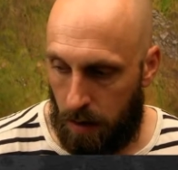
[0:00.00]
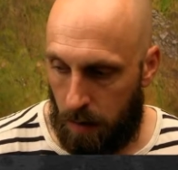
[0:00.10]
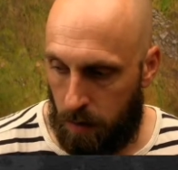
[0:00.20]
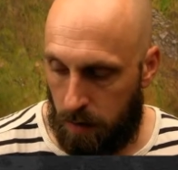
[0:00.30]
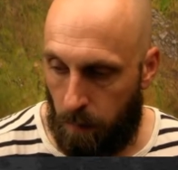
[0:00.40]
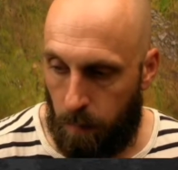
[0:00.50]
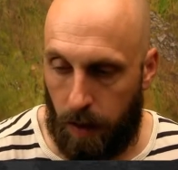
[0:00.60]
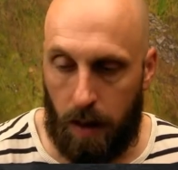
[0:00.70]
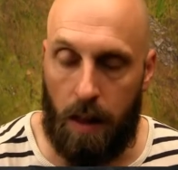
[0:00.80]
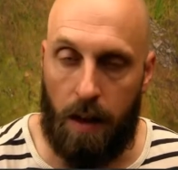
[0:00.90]
there's
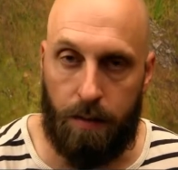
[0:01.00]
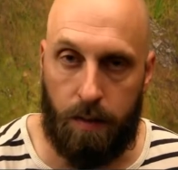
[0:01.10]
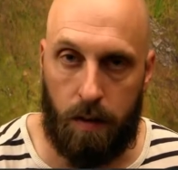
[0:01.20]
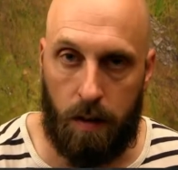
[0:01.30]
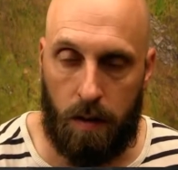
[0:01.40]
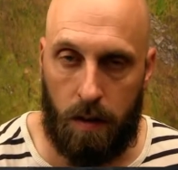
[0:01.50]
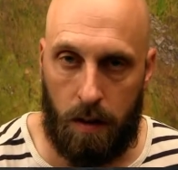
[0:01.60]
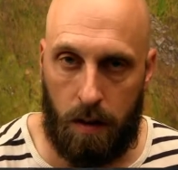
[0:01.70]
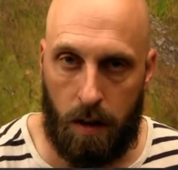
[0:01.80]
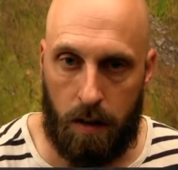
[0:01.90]
something left
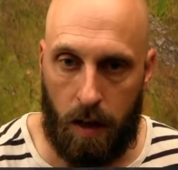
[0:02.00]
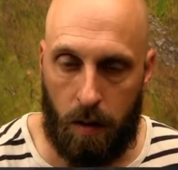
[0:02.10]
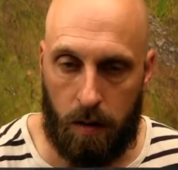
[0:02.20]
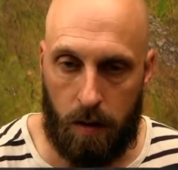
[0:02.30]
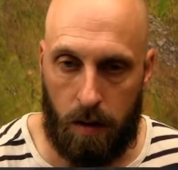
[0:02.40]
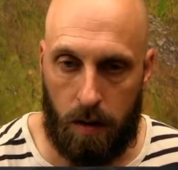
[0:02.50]
on the altar.